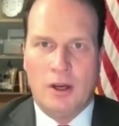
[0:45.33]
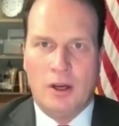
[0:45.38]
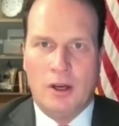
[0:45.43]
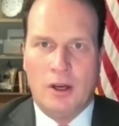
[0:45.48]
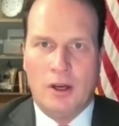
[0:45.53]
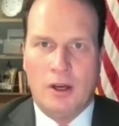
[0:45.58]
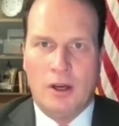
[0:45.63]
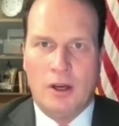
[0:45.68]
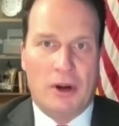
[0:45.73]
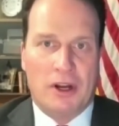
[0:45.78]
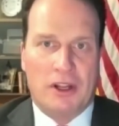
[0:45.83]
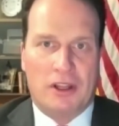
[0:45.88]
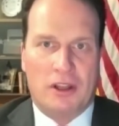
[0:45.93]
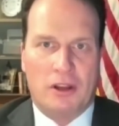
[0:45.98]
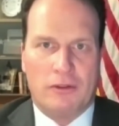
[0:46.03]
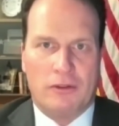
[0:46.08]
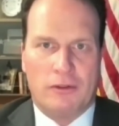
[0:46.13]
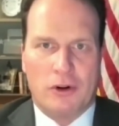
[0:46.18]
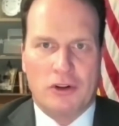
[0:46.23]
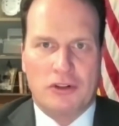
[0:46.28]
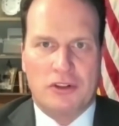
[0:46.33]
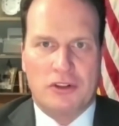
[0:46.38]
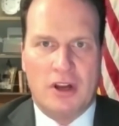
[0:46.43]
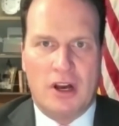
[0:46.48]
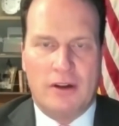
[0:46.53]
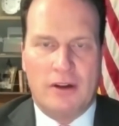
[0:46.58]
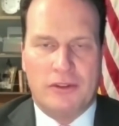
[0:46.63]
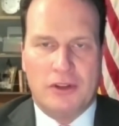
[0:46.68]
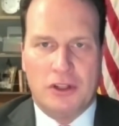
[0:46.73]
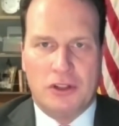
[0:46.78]
Well, it's heartbreaking,
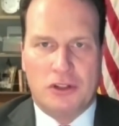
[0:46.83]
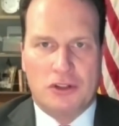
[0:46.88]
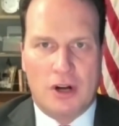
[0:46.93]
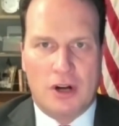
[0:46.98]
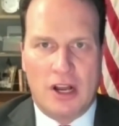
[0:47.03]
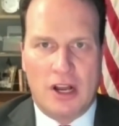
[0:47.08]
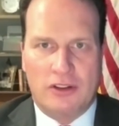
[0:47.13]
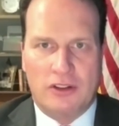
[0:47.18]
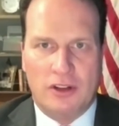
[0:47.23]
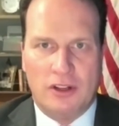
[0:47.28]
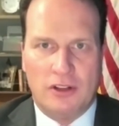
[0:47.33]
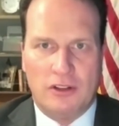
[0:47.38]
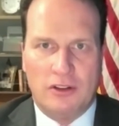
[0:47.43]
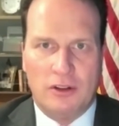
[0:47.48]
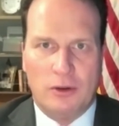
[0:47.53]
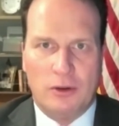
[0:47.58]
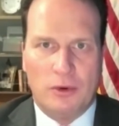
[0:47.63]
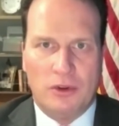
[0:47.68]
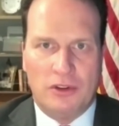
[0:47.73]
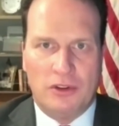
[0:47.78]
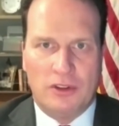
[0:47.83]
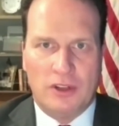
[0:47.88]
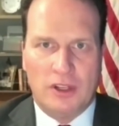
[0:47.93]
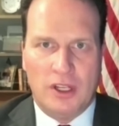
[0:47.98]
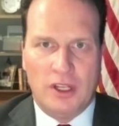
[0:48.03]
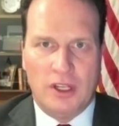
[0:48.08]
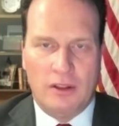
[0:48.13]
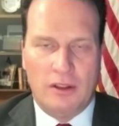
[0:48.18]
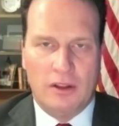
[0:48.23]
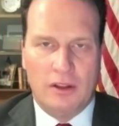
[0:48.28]
first off, the atrocities that we
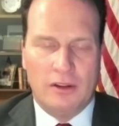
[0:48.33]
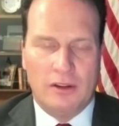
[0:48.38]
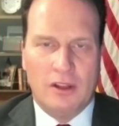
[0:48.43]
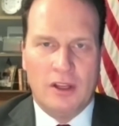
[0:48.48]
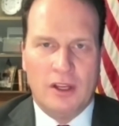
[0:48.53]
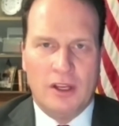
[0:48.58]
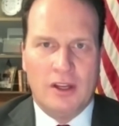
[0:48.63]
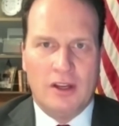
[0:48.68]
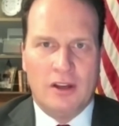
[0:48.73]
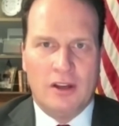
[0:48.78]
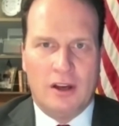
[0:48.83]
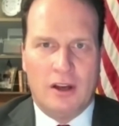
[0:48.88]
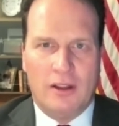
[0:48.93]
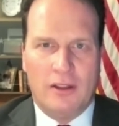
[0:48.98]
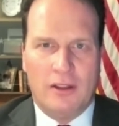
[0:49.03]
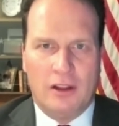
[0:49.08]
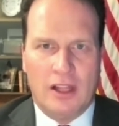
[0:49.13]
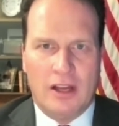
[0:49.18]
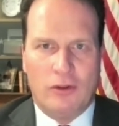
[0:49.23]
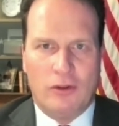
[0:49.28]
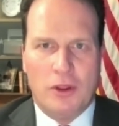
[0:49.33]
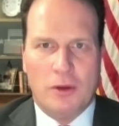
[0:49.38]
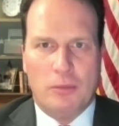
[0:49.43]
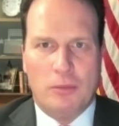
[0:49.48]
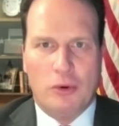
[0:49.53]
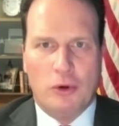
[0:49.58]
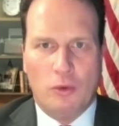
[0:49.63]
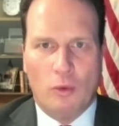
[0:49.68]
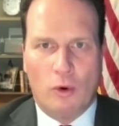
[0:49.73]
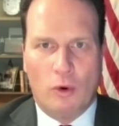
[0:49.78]
see, the level that
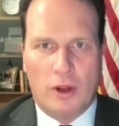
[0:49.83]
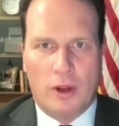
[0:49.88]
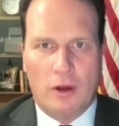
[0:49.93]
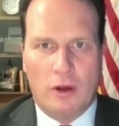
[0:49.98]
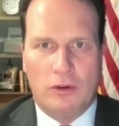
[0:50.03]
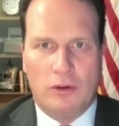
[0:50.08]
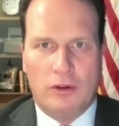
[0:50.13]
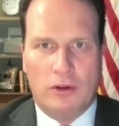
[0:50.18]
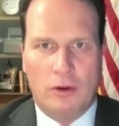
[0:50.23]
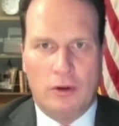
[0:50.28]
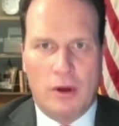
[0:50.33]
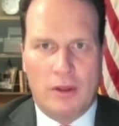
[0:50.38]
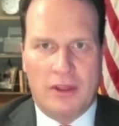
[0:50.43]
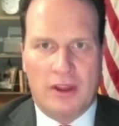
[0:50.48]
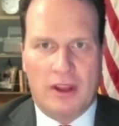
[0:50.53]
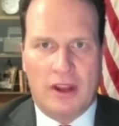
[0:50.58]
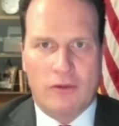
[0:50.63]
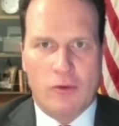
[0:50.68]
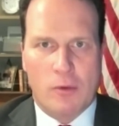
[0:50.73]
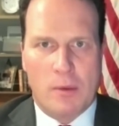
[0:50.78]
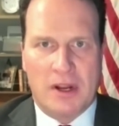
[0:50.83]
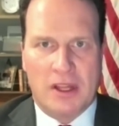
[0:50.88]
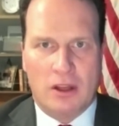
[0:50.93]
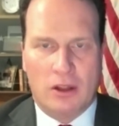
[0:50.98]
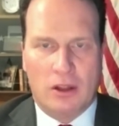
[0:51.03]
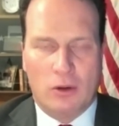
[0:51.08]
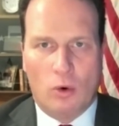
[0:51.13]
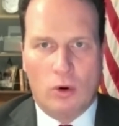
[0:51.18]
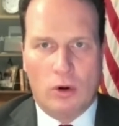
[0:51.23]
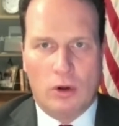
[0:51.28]
Putin will go to. I think everybody on
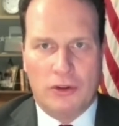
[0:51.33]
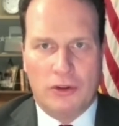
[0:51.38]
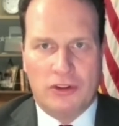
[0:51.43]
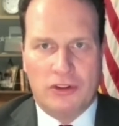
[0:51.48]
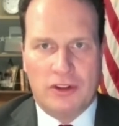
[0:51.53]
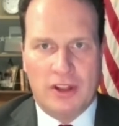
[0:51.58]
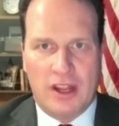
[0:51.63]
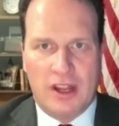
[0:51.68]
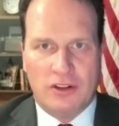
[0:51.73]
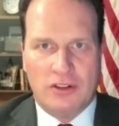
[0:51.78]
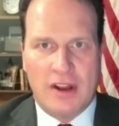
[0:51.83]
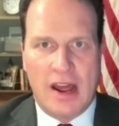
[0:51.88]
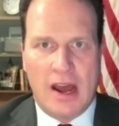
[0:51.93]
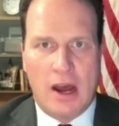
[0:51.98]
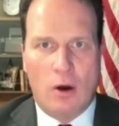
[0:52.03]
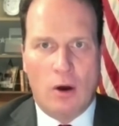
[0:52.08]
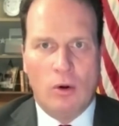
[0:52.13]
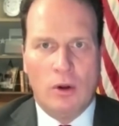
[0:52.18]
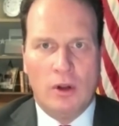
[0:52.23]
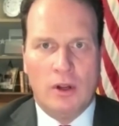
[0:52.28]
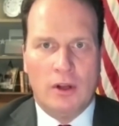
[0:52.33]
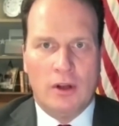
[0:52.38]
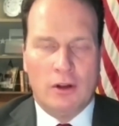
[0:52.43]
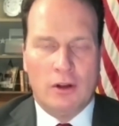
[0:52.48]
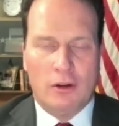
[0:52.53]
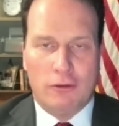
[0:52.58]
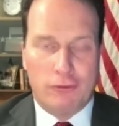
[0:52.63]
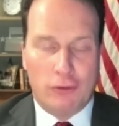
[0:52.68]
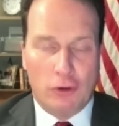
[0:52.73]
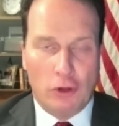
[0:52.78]
the world stage now
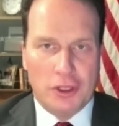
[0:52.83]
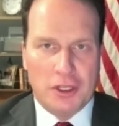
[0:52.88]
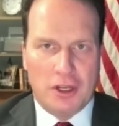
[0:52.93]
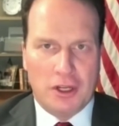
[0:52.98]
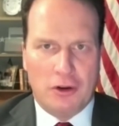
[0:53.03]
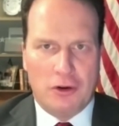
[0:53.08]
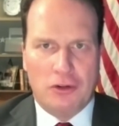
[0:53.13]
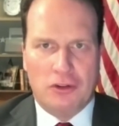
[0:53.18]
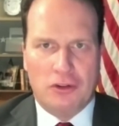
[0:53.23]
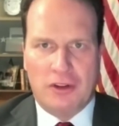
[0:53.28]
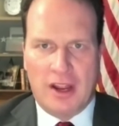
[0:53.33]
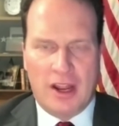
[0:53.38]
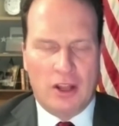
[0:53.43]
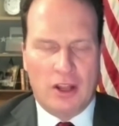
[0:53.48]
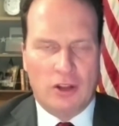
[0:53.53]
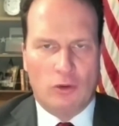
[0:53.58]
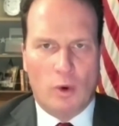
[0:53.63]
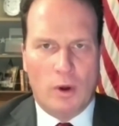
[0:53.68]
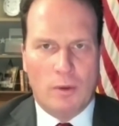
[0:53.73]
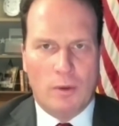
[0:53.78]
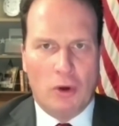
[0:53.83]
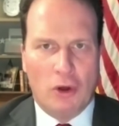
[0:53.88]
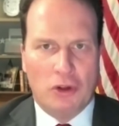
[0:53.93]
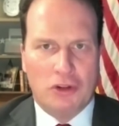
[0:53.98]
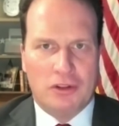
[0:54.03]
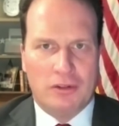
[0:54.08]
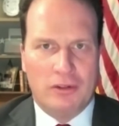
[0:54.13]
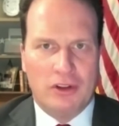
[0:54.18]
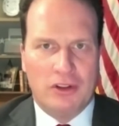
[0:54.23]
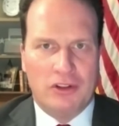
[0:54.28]
fully understands what
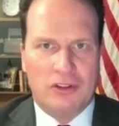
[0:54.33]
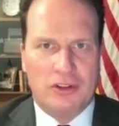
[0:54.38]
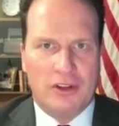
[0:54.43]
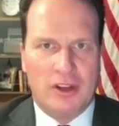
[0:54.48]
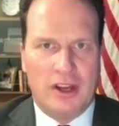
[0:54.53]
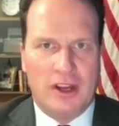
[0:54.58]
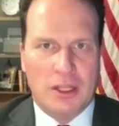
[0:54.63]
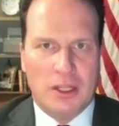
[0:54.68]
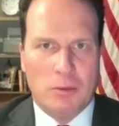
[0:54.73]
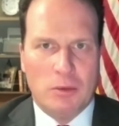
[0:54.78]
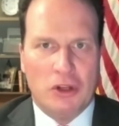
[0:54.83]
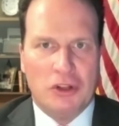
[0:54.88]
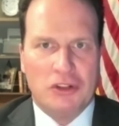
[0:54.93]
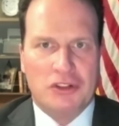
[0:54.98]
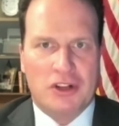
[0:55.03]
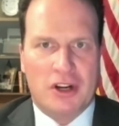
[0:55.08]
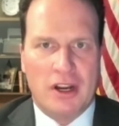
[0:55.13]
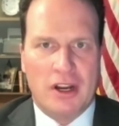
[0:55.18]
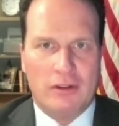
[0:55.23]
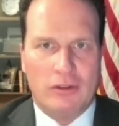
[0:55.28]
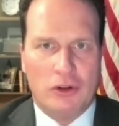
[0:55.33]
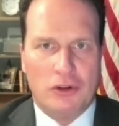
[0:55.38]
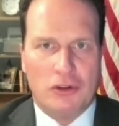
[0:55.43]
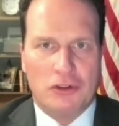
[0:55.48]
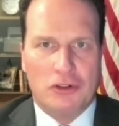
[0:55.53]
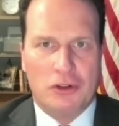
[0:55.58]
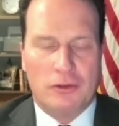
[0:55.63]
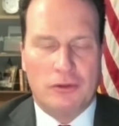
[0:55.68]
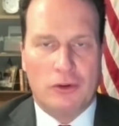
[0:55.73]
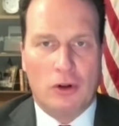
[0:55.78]
most of us in the military have
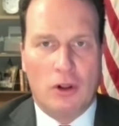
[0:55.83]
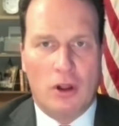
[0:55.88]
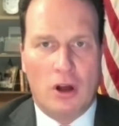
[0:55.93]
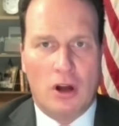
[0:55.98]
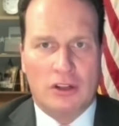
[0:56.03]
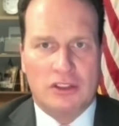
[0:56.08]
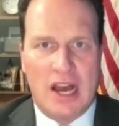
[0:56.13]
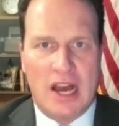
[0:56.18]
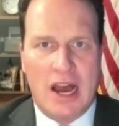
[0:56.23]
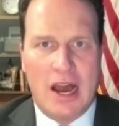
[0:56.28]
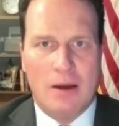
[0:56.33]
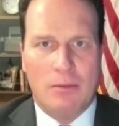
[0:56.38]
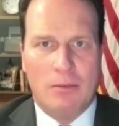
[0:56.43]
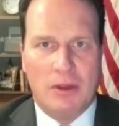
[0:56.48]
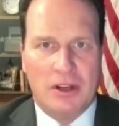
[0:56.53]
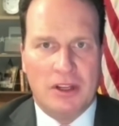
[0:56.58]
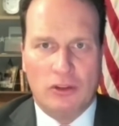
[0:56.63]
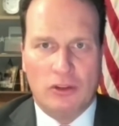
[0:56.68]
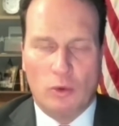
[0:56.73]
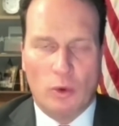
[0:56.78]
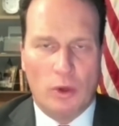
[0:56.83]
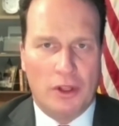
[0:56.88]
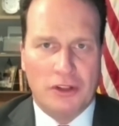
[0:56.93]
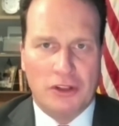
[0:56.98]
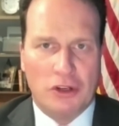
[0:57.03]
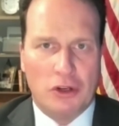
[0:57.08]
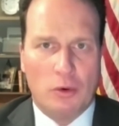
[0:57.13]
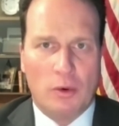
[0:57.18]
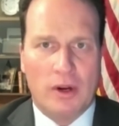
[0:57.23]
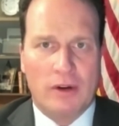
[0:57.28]
understood for a long time. He's willing to
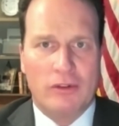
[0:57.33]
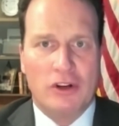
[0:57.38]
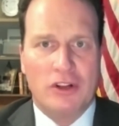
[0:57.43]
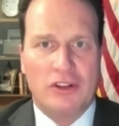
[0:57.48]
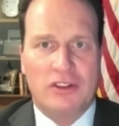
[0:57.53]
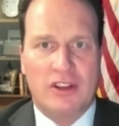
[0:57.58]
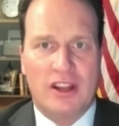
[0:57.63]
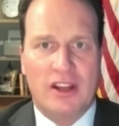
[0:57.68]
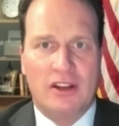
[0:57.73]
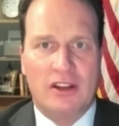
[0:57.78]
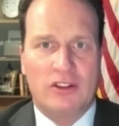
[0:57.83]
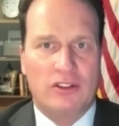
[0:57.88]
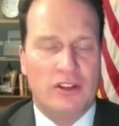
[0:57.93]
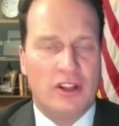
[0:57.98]
do whatever it takes.